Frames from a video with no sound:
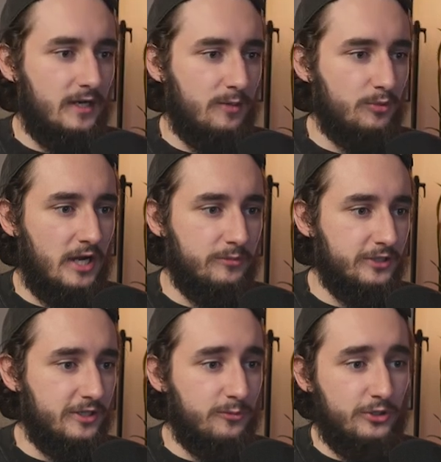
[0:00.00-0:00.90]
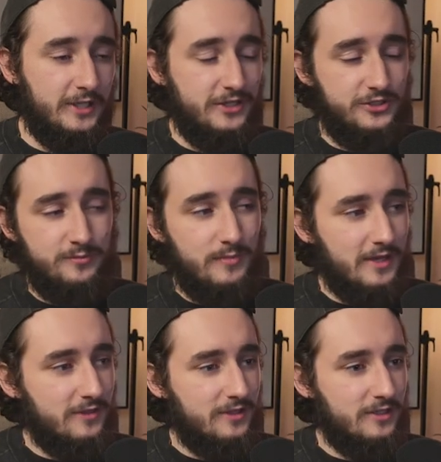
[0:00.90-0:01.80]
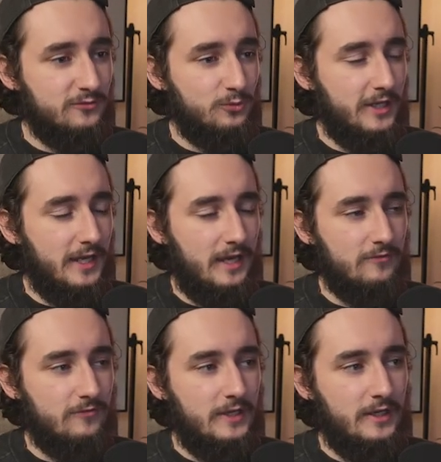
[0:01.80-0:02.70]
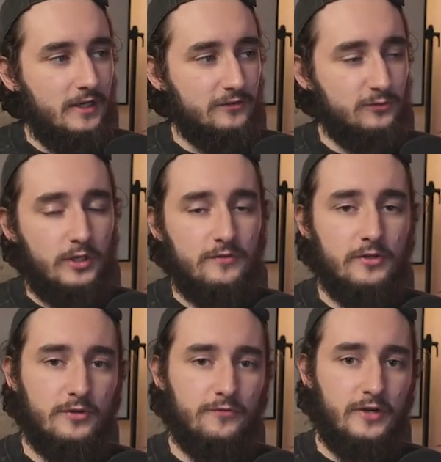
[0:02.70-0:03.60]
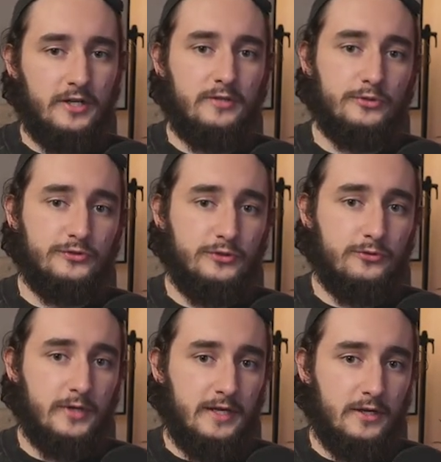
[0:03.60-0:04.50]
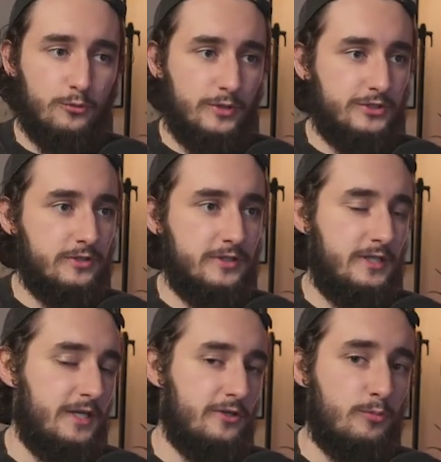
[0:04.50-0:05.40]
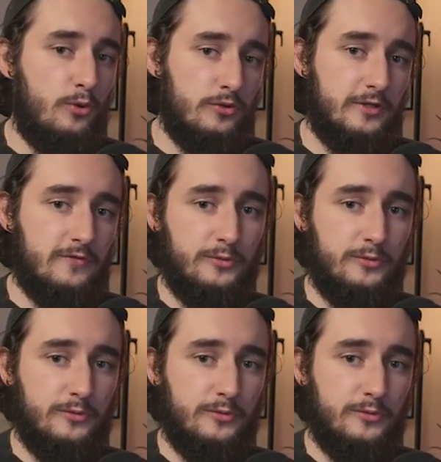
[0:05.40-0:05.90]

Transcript: primary communication method is one I have. So whatever variables you create originally and you're pulling from